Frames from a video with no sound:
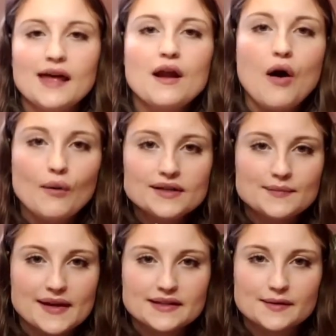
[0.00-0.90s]
That
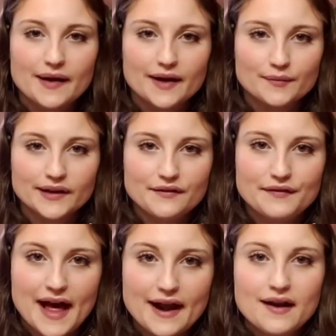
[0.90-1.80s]
always makes the bottom really
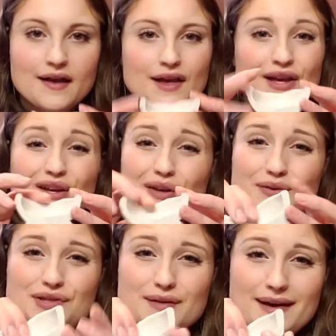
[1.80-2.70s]
flat,
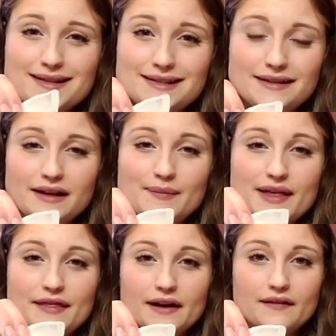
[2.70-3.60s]
usually makes it a little
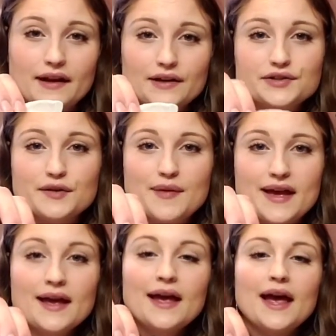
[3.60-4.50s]
bit thicker than it should
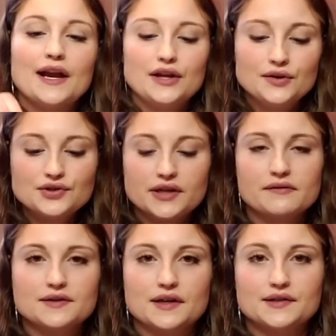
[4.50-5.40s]
be, and
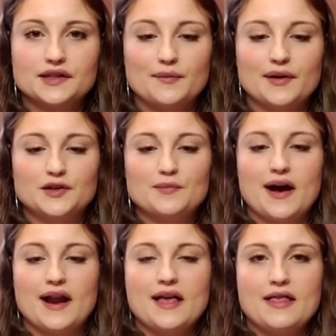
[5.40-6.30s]
usually results in a pinch
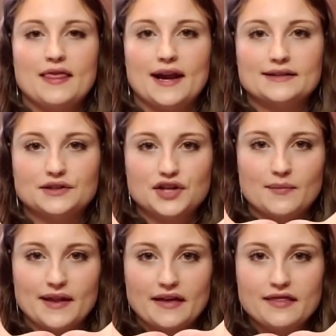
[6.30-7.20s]
pot that has a
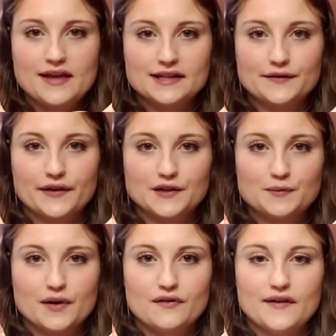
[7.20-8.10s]
shape like this for
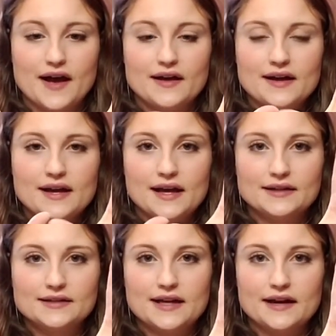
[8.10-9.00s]
its profile
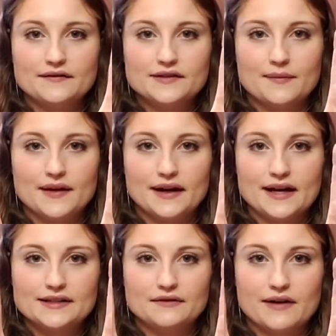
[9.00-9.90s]
instead of something
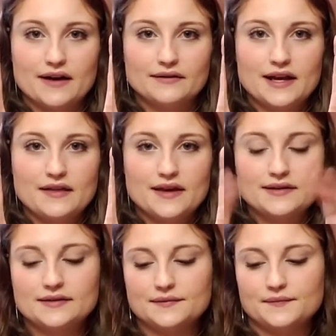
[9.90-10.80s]
nice and round like
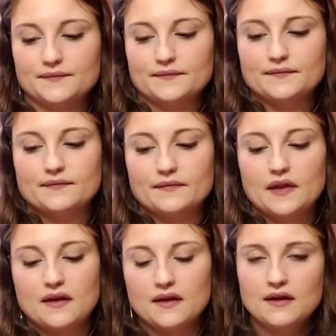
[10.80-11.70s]
this.
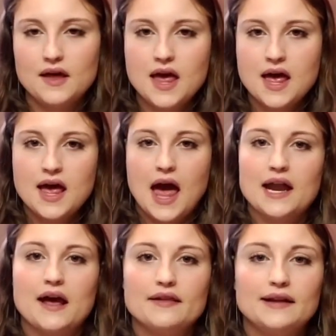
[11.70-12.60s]

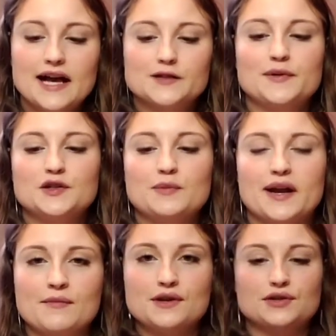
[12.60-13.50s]
And now the last pinch
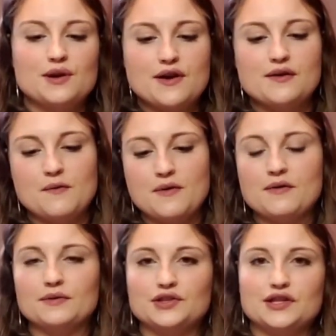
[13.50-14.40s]
pot I'm going to show you
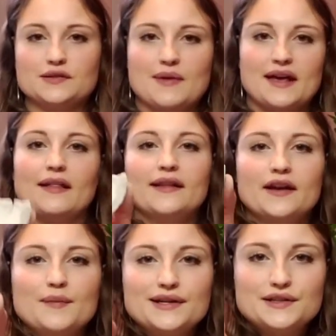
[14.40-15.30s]
was just made a
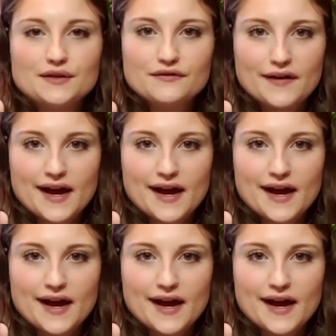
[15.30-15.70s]
little bit too